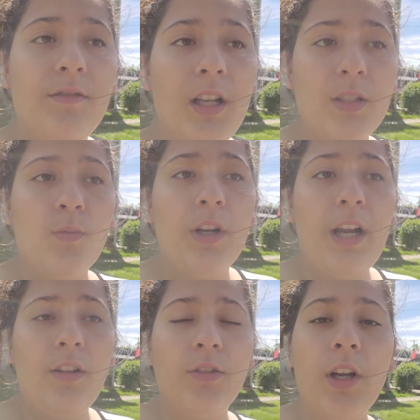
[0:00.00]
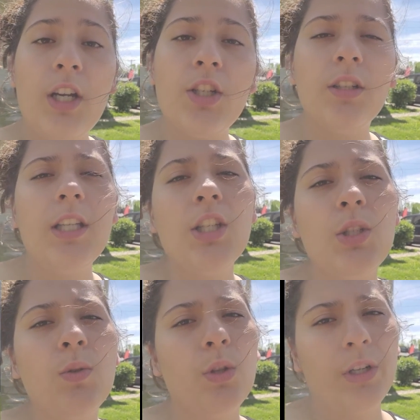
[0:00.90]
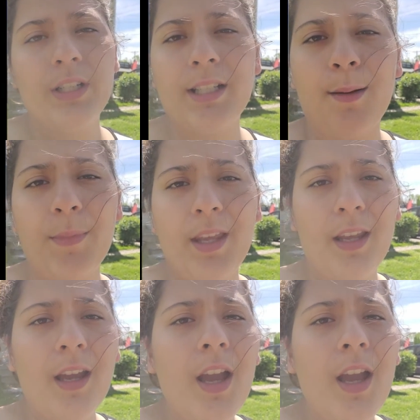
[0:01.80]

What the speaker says: doesn't work out the greatest, at least you learn something.